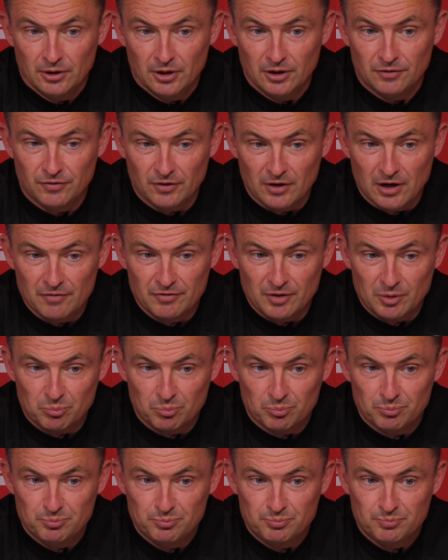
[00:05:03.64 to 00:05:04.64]
If you're
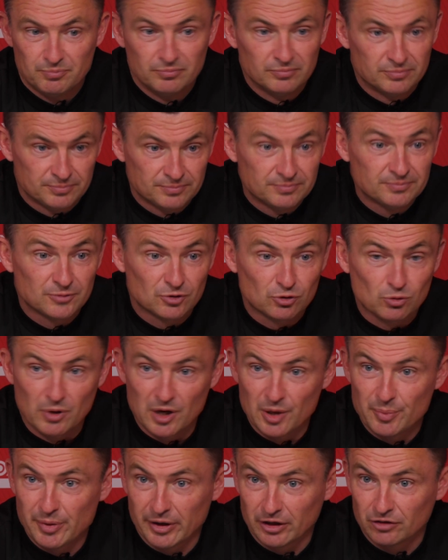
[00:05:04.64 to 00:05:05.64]
having
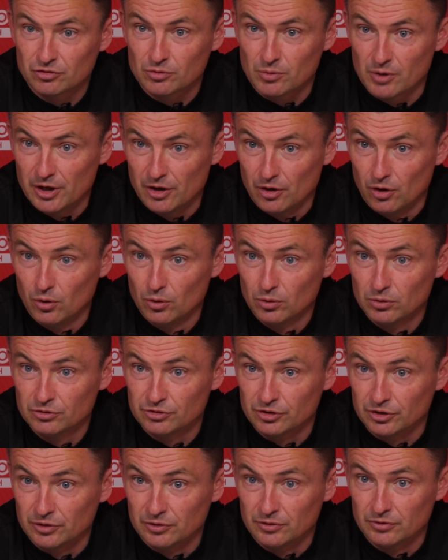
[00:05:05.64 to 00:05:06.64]
square pegs, square
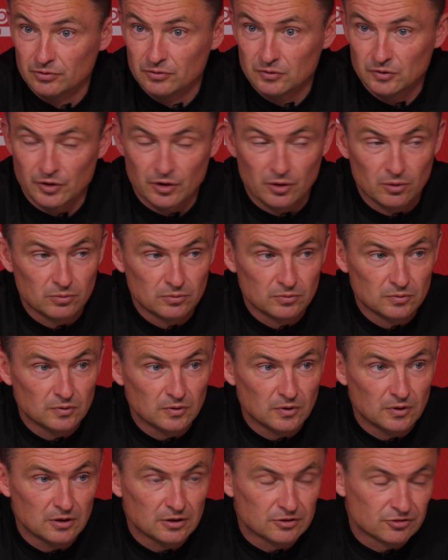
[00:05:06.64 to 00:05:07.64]
holes, and you know
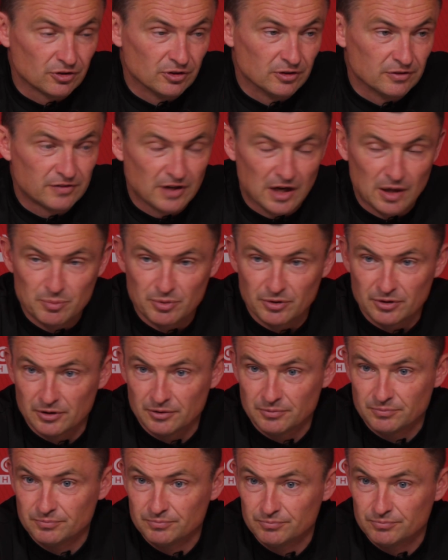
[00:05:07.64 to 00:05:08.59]
a certain type of